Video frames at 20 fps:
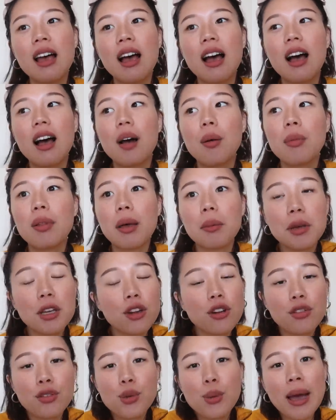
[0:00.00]
Let me
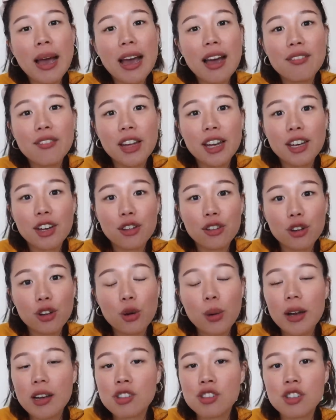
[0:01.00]
know if you have any other
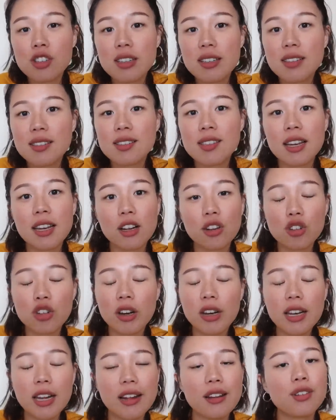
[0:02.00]
questions, and I'll
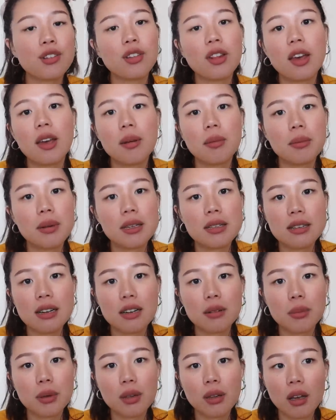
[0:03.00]
try and answer them
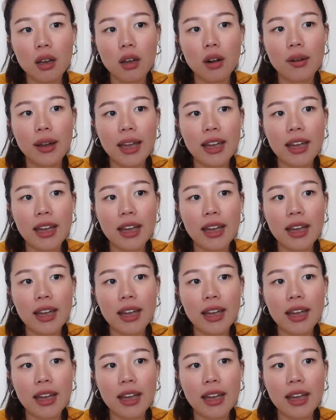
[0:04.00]
down below.